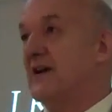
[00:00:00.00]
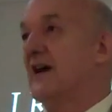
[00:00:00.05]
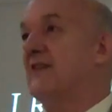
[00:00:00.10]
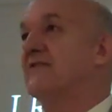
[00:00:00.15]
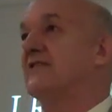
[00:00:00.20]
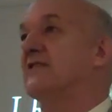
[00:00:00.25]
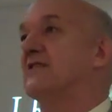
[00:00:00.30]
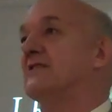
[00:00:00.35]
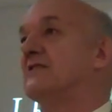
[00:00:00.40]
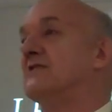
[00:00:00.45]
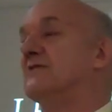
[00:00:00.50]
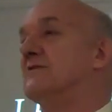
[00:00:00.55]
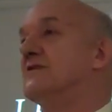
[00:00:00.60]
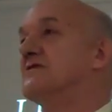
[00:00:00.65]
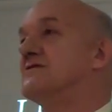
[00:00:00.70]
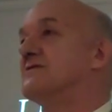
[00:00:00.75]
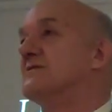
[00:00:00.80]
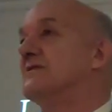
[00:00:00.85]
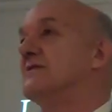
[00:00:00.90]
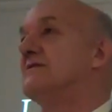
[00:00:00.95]
We haven't got an
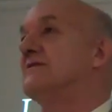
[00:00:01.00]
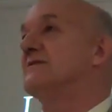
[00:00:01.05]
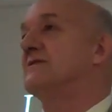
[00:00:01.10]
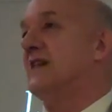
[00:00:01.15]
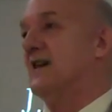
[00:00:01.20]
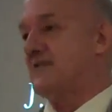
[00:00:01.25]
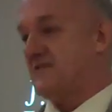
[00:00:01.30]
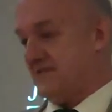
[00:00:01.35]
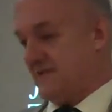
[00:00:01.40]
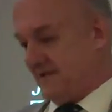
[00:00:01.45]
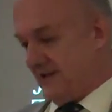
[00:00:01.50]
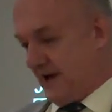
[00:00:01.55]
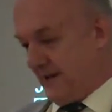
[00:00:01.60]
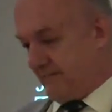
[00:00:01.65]
original national